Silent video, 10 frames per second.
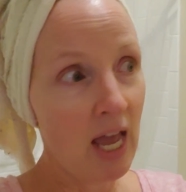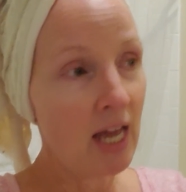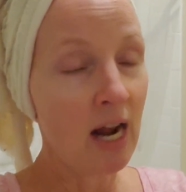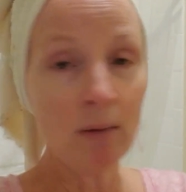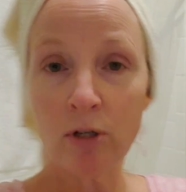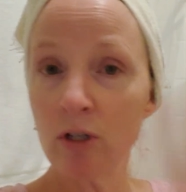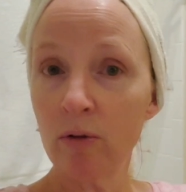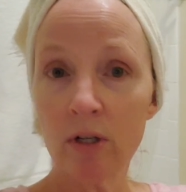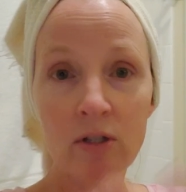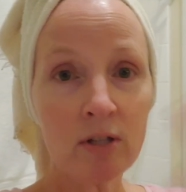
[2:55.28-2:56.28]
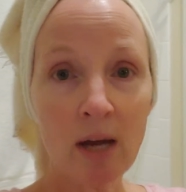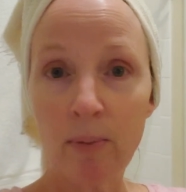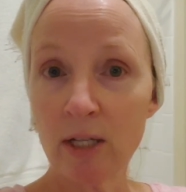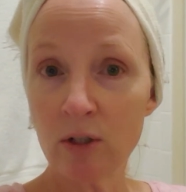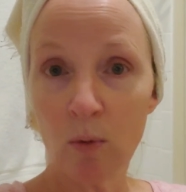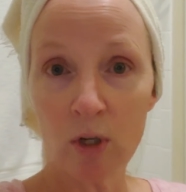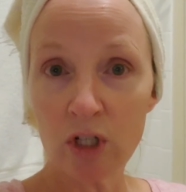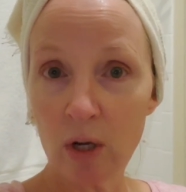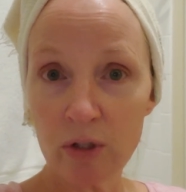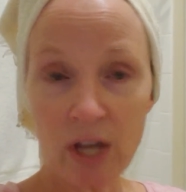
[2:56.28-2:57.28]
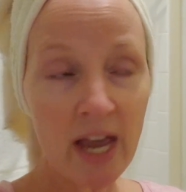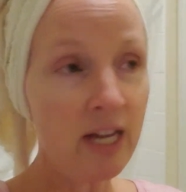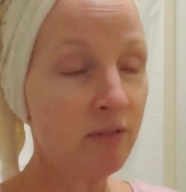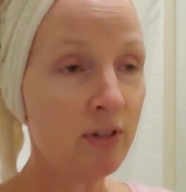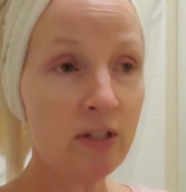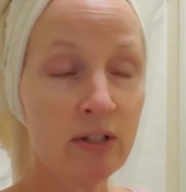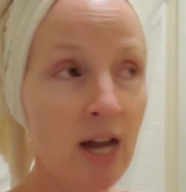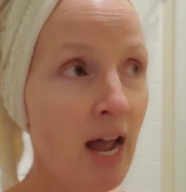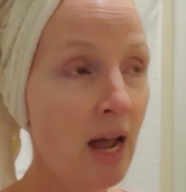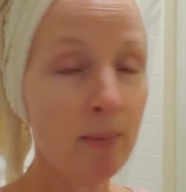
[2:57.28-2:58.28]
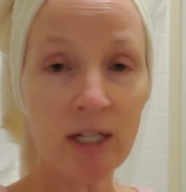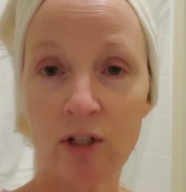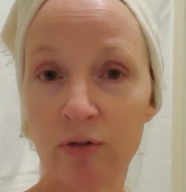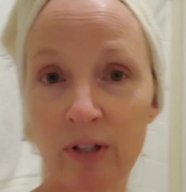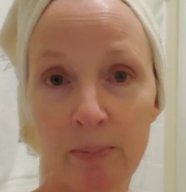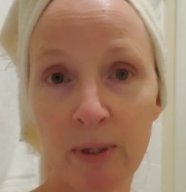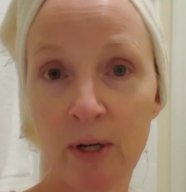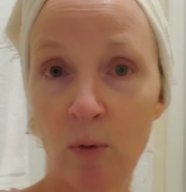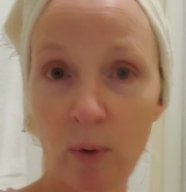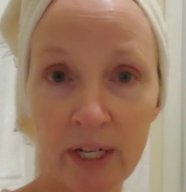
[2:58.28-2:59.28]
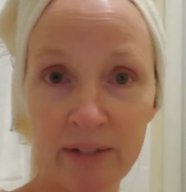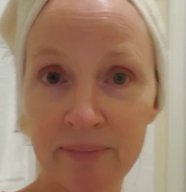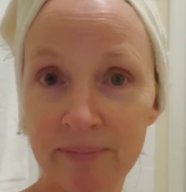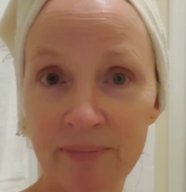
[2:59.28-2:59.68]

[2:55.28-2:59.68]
And I'm just going to decide based on what y'all say. And if it's a tie, I may just flip a coin.